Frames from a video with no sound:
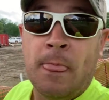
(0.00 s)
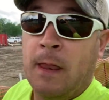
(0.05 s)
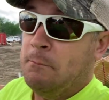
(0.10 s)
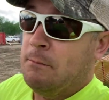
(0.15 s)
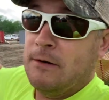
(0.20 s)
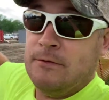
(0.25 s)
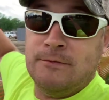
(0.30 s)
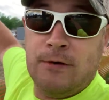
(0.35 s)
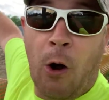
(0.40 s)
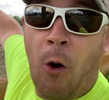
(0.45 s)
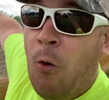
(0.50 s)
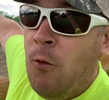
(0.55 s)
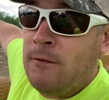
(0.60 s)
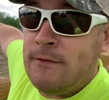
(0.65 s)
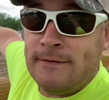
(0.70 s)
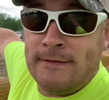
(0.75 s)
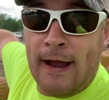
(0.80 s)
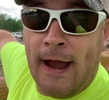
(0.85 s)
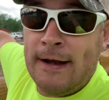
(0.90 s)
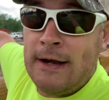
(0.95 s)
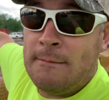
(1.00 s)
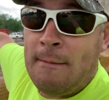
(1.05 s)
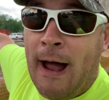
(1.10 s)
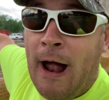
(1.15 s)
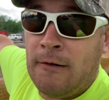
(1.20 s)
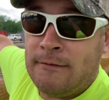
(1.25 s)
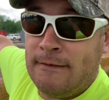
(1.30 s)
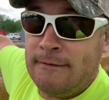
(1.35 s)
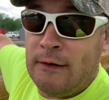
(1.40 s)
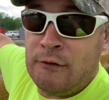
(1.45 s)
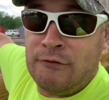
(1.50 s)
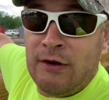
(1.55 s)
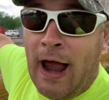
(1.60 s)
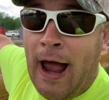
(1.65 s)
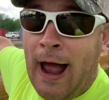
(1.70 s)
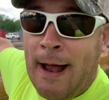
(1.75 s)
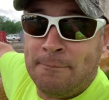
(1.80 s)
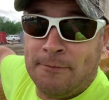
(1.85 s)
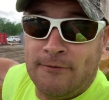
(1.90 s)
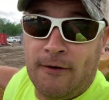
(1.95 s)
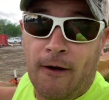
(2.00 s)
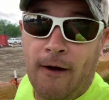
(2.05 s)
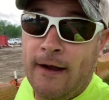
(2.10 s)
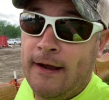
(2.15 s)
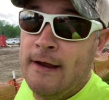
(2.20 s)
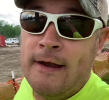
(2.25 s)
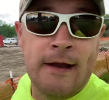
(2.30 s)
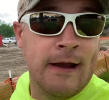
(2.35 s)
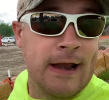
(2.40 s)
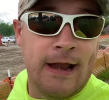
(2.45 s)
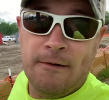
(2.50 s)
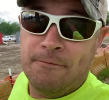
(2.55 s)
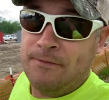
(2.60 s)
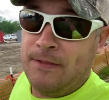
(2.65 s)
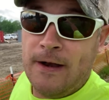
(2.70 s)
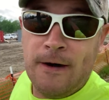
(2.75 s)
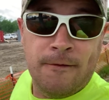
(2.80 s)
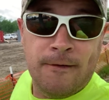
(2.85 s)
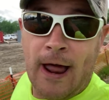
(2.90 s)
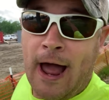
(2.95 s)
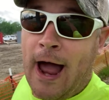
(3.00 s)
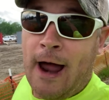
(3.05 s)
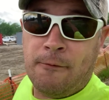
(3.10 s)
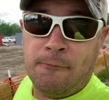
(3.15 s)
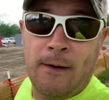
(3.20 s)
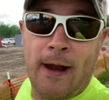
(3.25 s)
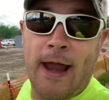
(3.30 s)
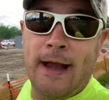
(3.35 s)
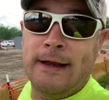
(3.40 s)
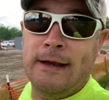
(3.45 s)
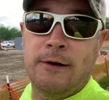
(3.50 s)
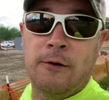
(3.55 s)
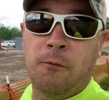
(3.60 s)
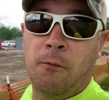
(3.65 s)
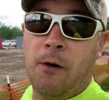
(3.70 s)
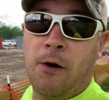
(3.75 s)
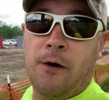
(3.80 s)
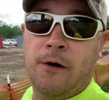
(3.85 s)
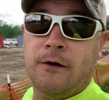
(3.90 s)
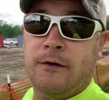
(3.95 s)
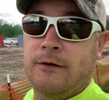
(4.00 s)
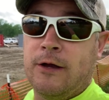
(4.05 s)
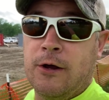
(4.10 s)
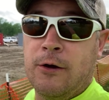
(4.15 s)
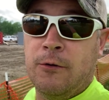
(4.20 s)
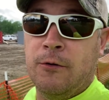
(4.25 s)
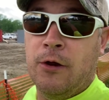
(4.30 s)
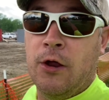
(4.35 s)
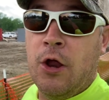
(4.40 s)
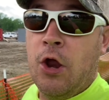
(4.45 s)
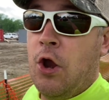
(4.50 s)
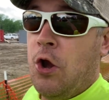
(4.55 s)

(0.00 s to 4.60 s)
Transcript: but don't send them out to the job site if they're not ready to work, dude.